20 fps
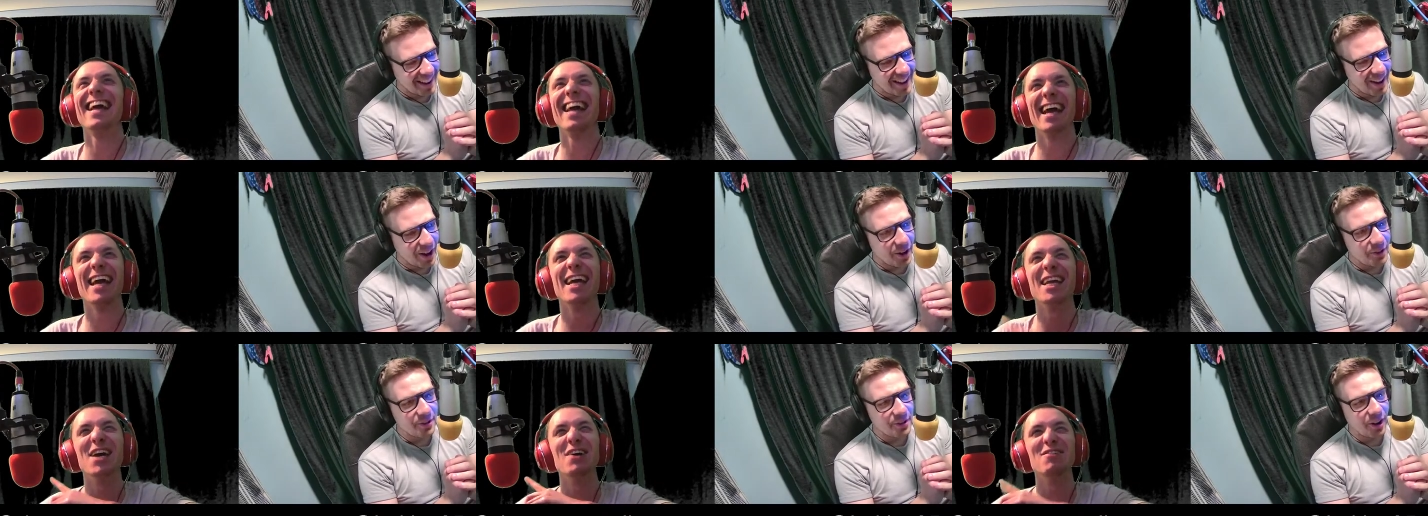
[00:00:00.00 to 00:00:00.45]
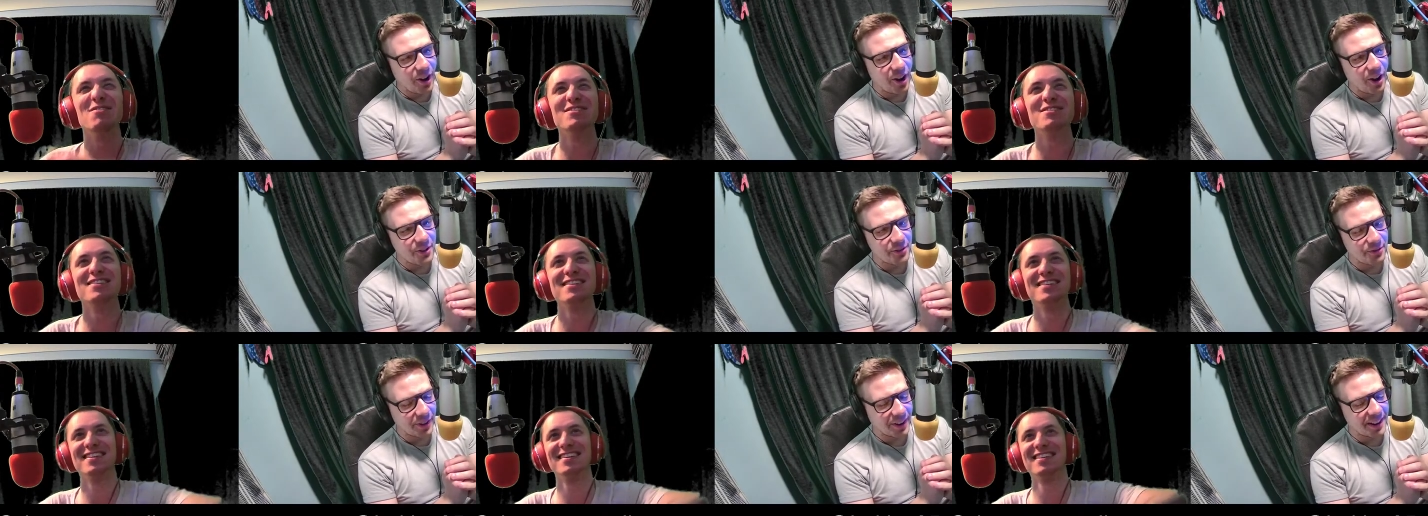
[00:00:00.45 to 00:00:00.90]
Speaker 1: i
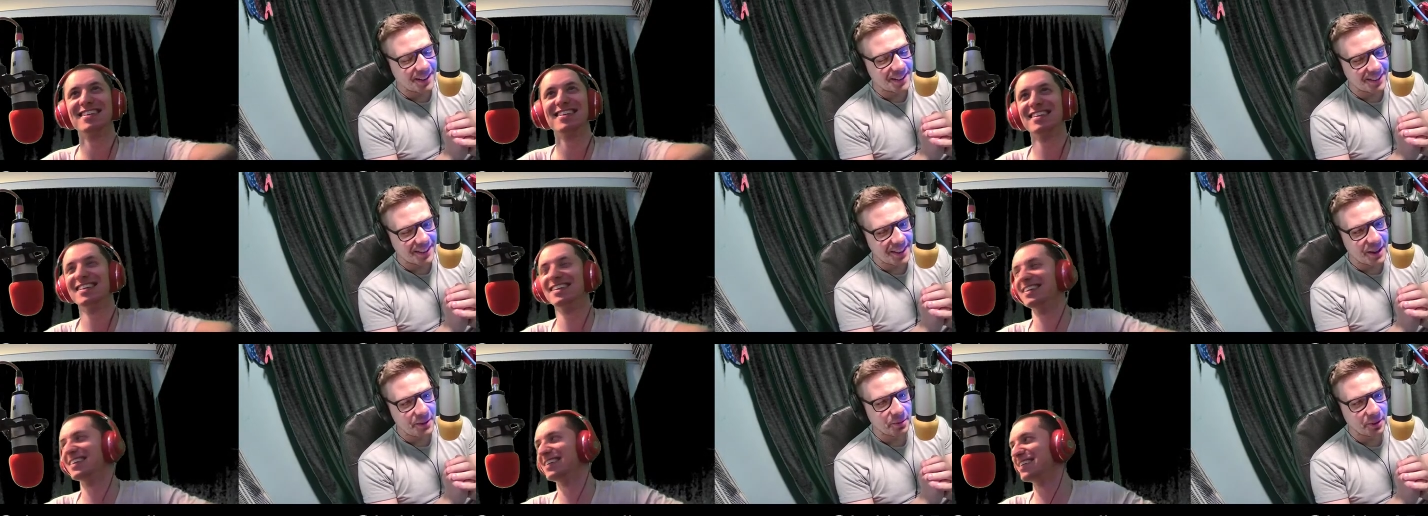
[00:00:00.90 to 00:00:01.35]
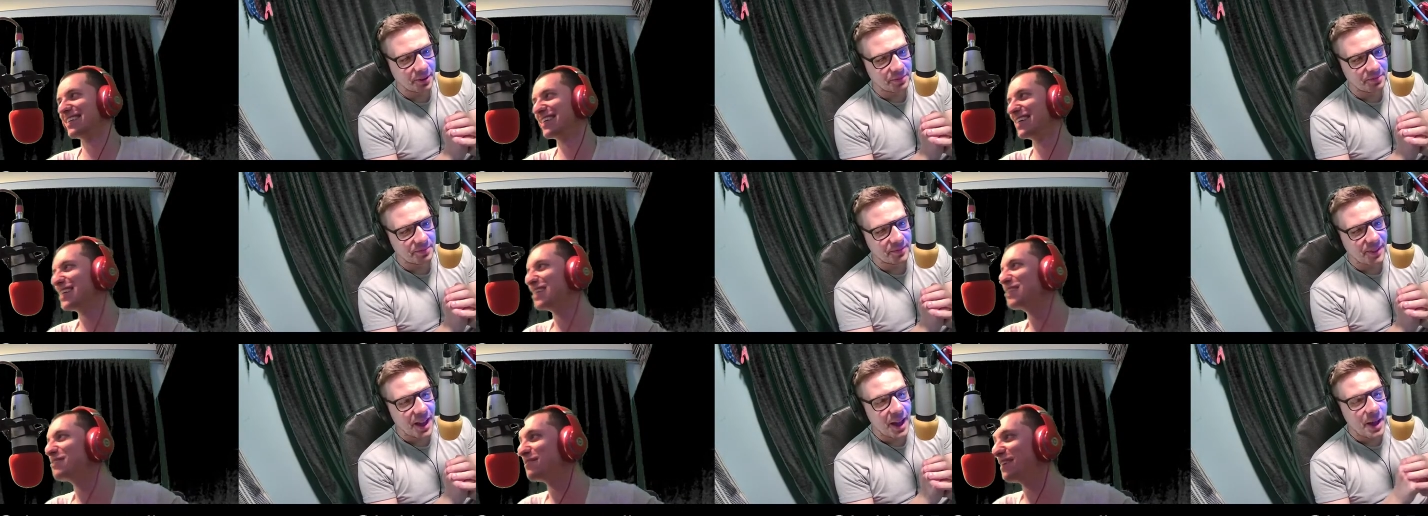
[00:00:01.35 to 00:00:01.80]
I fell into that one.
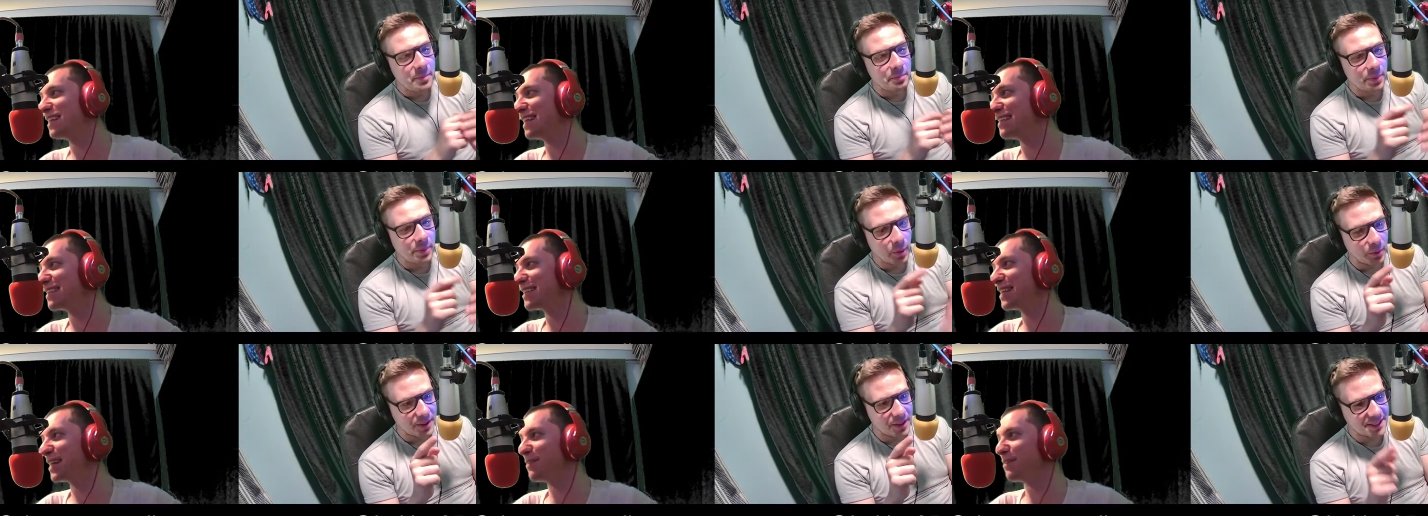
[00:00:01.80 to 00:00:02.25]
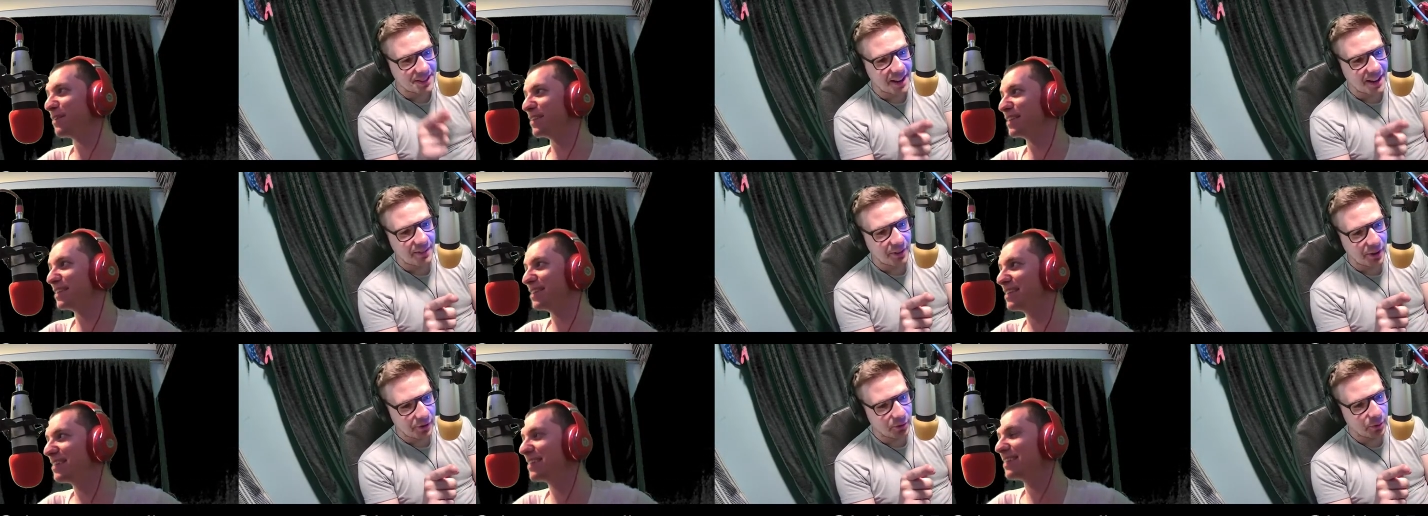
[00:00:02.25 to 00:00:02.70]
Into but we're one.
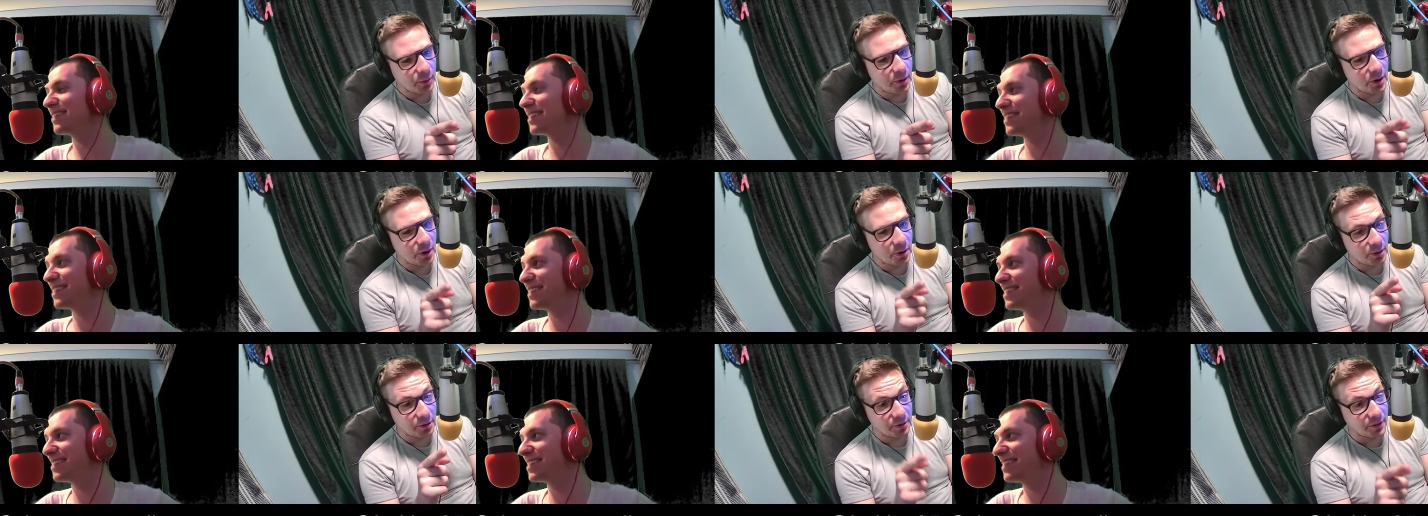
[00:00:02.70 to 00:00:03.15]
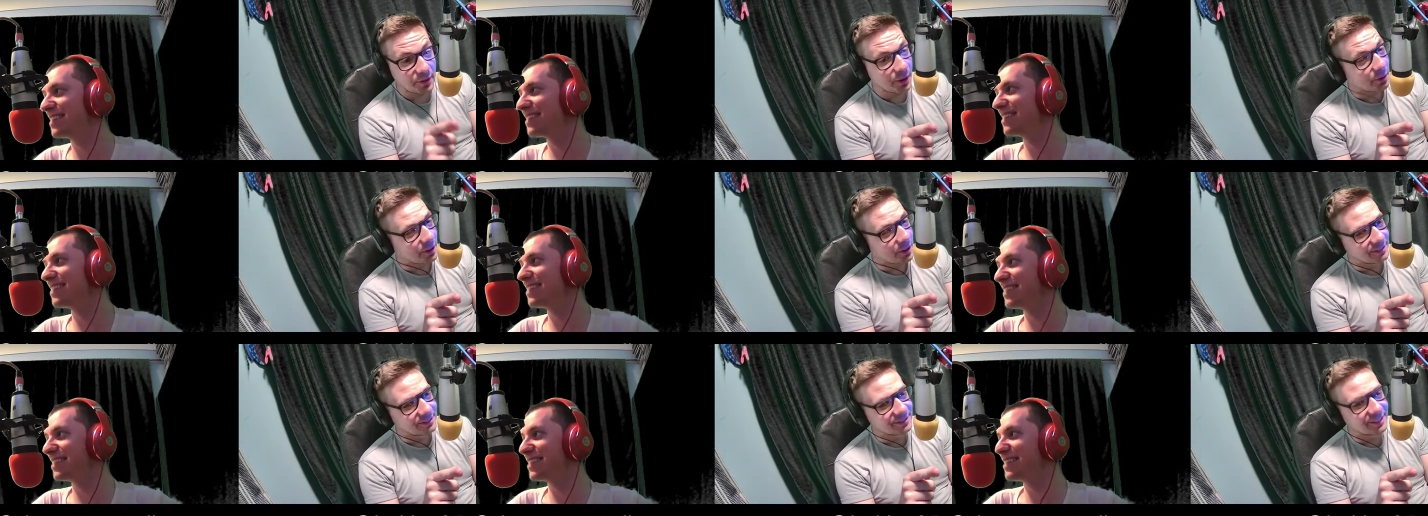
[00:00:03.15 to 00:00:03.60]
saving it for when I review
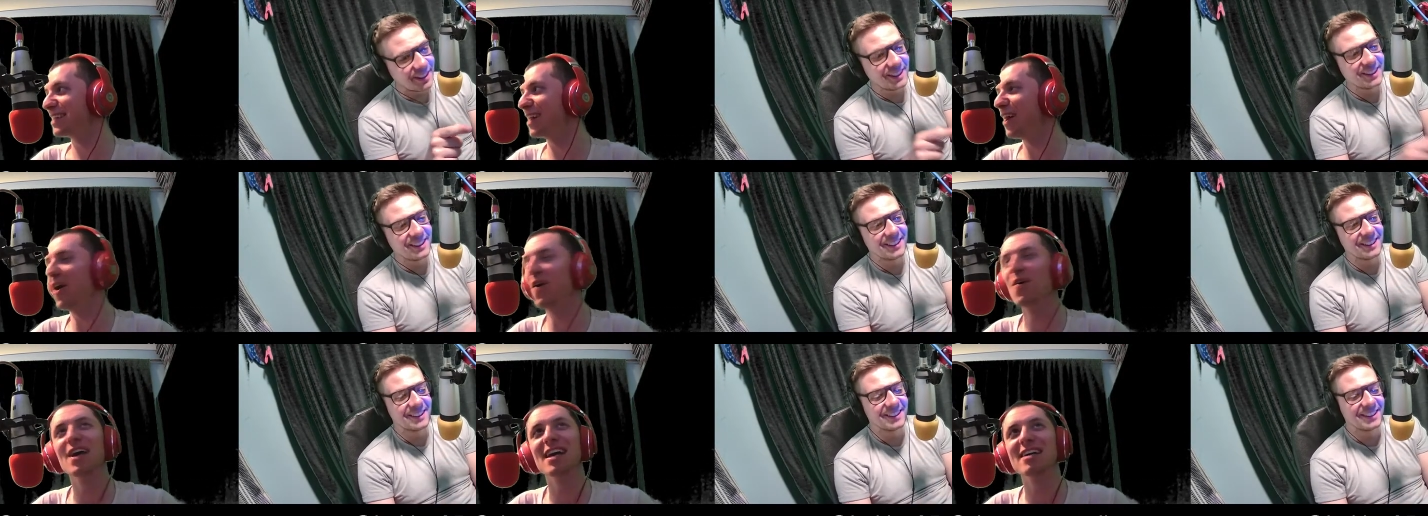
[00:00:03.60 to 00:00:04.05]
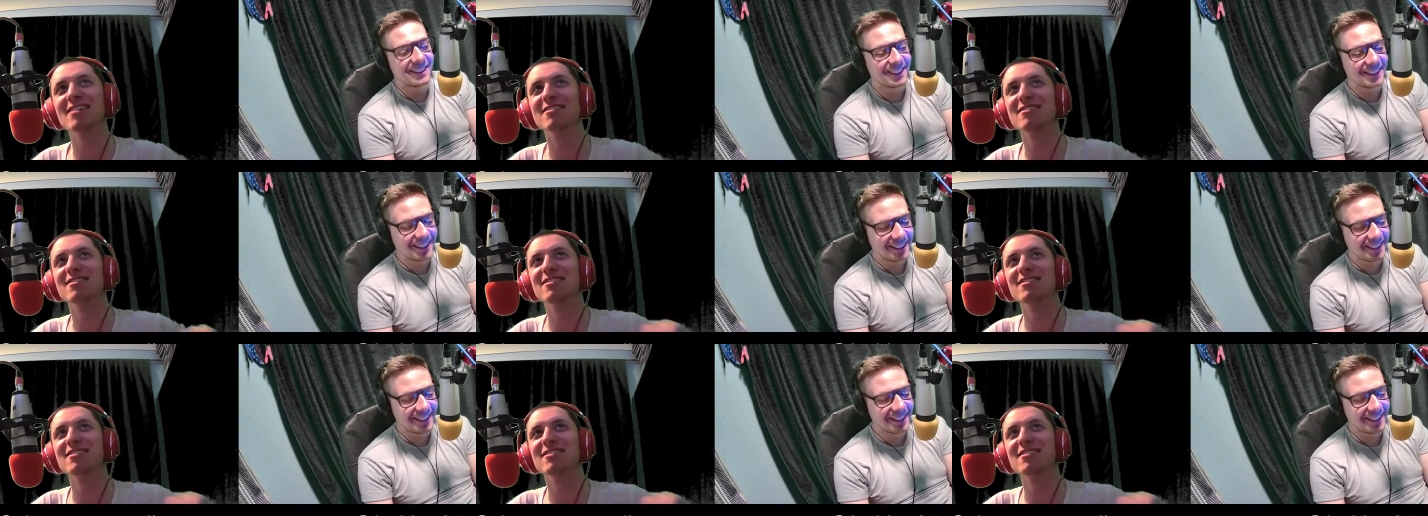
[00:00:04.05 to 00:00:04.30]
it.
Speaker 2: oh, yes.